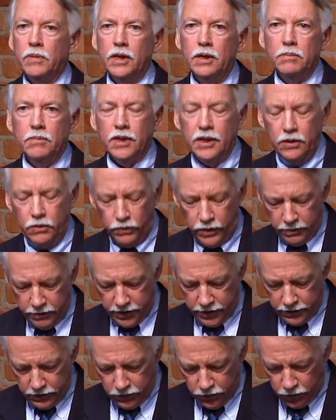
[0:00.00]
many, many
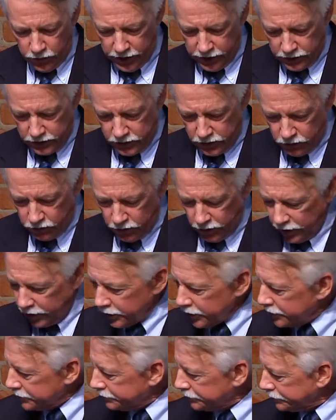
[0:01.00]
women went to
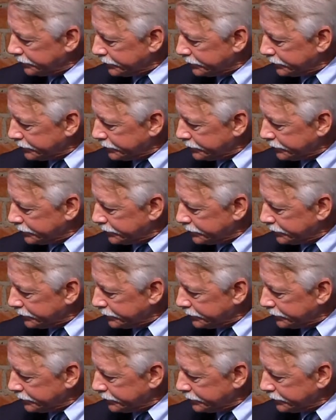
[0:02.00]
work.